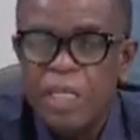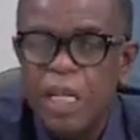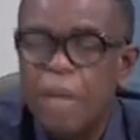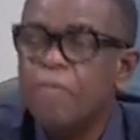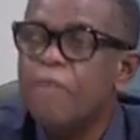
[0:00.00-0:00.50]

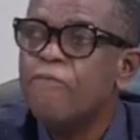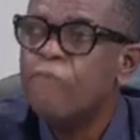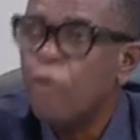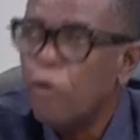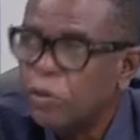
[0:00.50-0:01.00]
can be
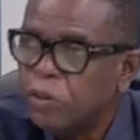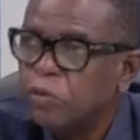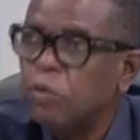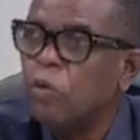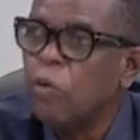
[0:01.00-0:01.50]

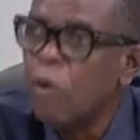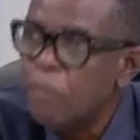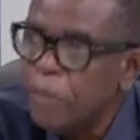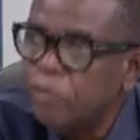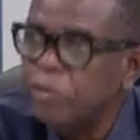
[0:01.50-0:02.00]
forced to
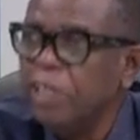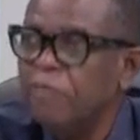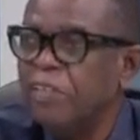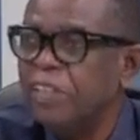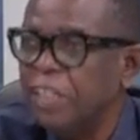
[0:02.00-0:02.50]
cooperate with the
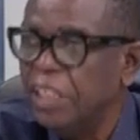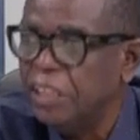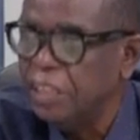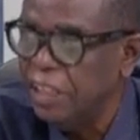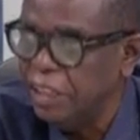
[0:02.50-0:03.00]

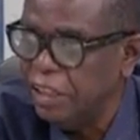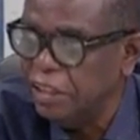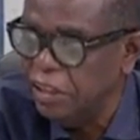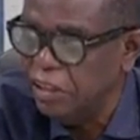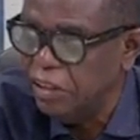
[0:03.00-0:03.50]
investigating
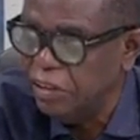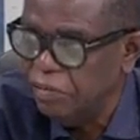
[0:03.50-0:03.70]
agencies.